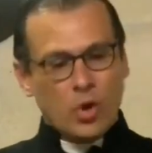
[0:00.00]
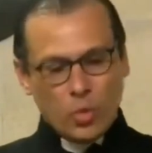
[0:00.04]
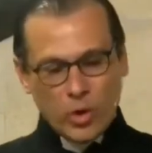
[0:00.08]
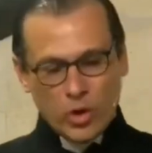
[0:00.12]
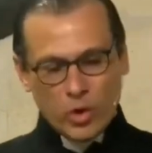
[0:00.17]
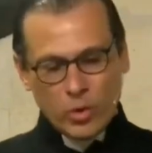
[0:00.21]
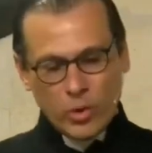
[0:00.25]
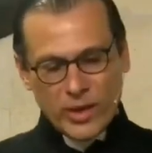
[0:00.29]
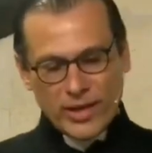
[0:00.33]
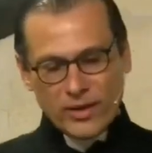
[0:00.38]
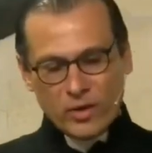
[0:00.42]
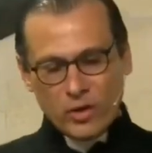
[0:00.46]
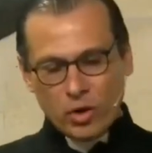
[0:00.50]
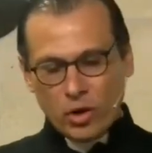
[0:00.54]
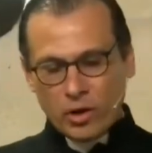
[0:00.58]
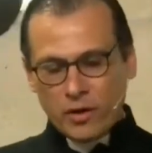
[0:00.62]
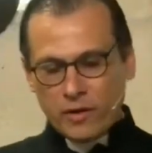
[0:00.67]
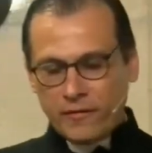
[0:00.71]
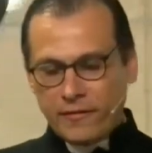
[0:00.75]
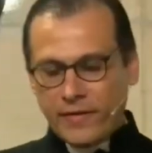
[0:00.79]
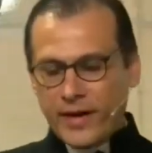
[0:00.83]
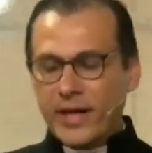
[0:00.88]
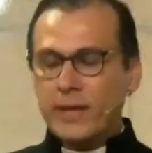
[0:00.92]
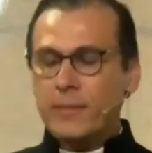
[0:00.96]
When we
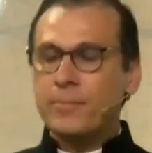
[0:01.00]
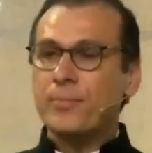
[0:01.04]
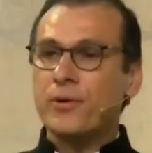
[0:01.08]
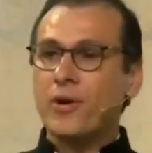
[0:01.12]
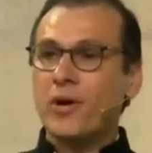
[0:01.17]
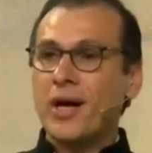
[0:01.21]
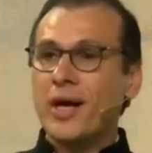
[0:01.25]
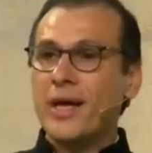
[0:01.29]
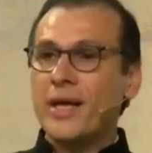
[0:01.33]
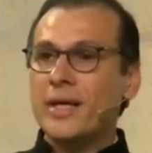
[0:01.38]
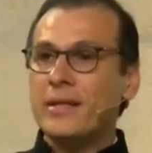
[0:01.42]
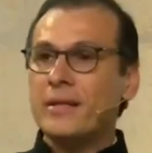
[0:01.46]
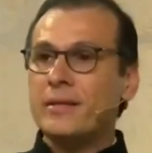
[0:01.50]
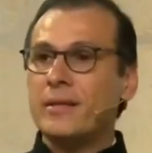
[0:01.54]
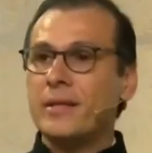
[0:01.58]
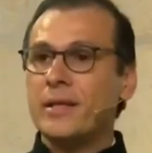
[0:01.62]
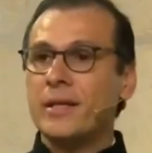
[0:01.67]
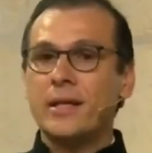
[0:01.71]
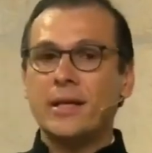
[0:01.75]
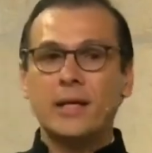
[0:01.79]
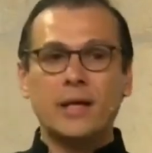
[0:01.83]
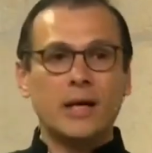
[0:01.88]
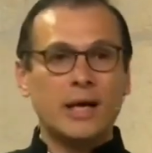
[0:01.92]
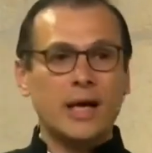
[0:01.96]
glorify pride
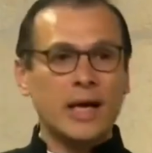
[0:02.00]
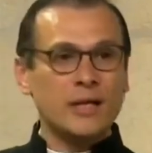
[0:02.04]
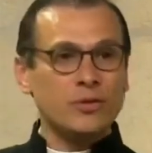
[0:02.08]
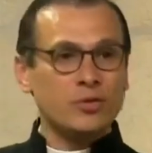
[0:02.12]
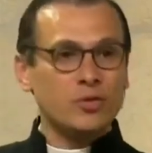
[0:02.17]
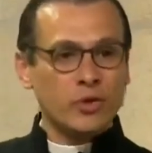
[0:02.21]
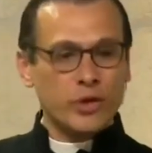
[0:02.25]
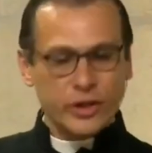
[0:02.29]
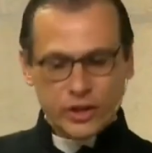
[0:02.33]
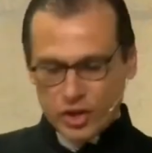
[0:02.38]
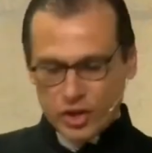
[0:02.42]
and